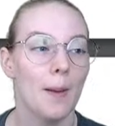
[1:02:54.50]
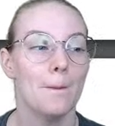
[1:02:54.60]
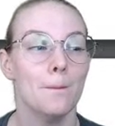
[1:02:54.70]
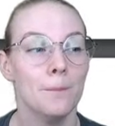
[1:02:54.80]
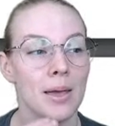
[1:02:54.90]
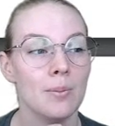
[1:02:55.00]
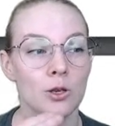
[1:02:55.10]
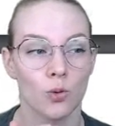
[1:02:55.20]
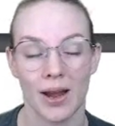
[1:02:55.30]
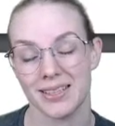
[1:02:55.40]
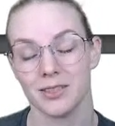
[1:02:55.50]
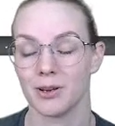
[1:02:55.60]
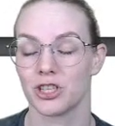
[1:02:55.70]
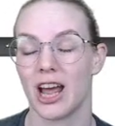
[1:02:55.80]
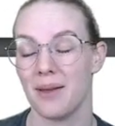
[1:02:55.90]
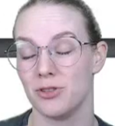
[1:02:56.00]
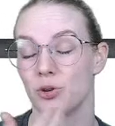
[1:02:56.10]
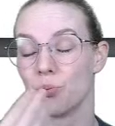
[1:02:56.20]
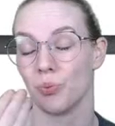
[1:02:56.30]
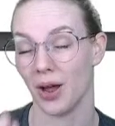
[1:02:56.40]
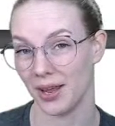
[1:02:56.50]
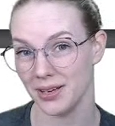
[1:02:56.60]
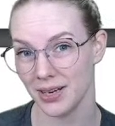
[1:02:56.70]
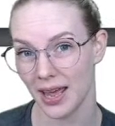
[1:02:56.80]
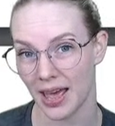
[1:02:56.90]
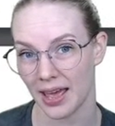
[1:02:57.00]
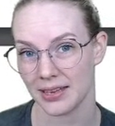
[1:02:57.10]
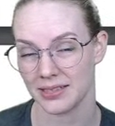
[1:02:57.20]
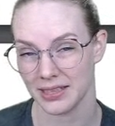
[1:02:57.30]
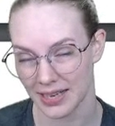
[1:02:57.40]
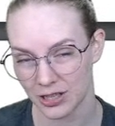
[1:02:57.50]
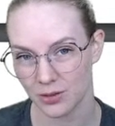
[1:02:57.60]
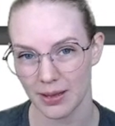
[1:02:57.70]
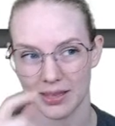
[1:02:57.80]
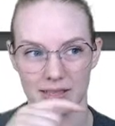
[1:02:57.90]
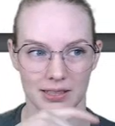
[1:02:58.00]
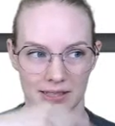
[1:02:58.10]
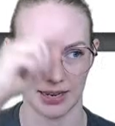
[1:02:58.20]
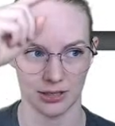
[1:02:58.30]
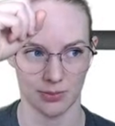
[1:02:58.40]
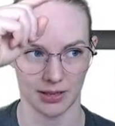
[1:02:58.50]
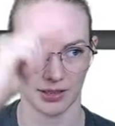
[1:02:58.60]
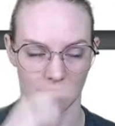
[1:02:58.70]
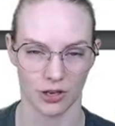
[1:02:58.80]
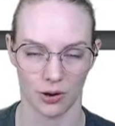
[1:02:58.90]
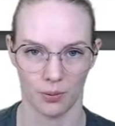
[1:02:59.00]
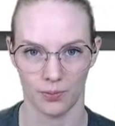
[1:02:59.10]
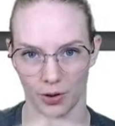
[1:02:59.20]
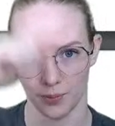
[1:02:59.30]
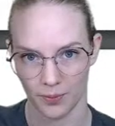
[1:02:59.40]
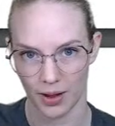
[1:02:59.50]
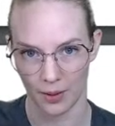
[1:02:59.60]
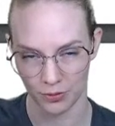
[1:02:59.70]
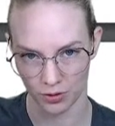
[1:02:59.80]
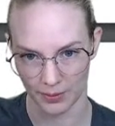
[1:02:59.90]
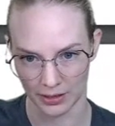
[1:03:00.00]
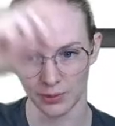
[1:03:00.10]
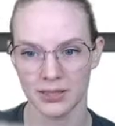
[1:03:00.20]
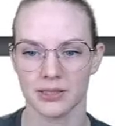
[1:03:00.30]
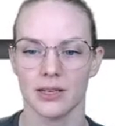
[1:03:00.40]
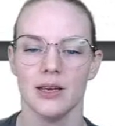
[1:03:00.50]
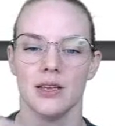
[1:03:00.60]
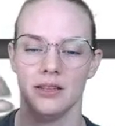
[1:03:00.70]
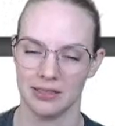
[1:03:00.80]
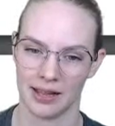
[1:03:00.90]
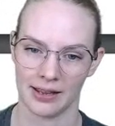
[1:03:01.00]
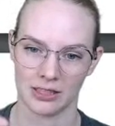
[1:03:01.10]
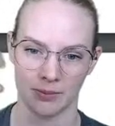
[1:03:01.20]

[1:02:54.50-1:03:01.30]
maybe twice as much time to run as the attention methods, because the attention methods go, up through the model once. The saliency